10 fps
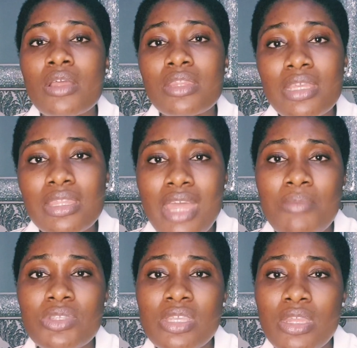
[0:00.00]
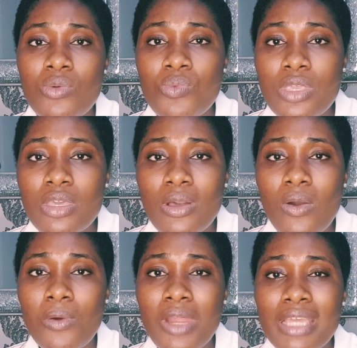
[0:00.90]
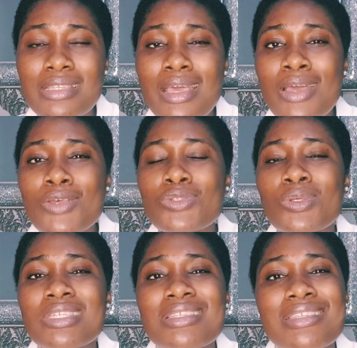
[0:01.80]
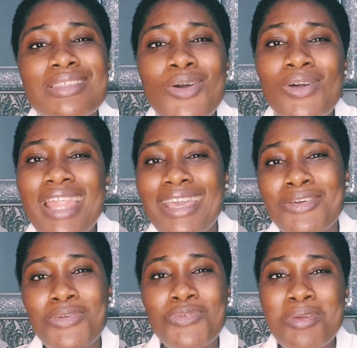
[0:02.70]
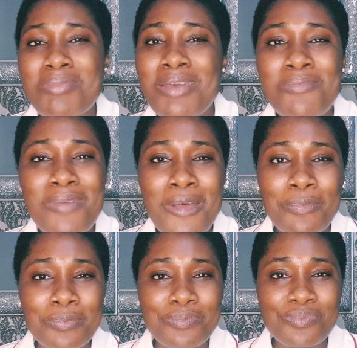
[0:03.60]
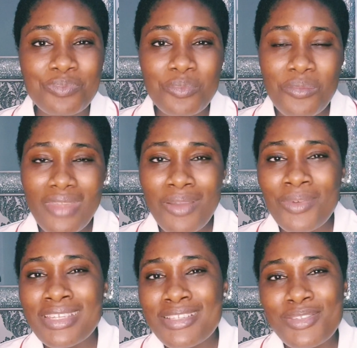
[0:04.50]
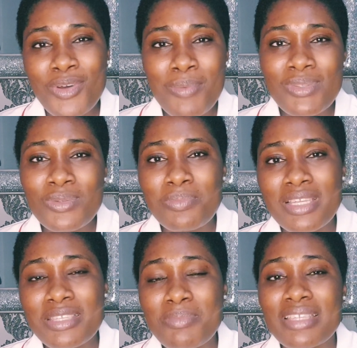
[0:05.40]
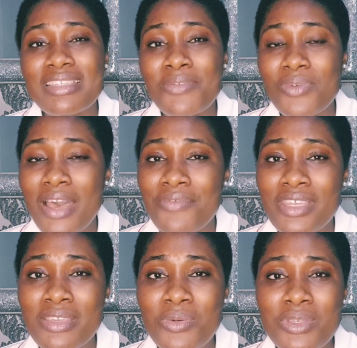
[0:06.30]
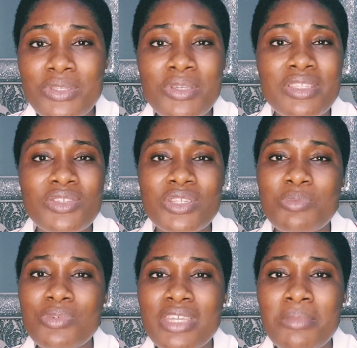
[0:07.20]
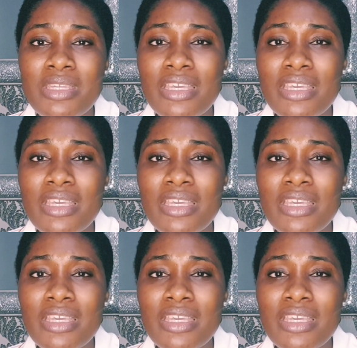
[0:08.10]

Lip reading: 3 times in a week. All right, so this is all I could remember when it comes to placement. If you have any questions, just put them in the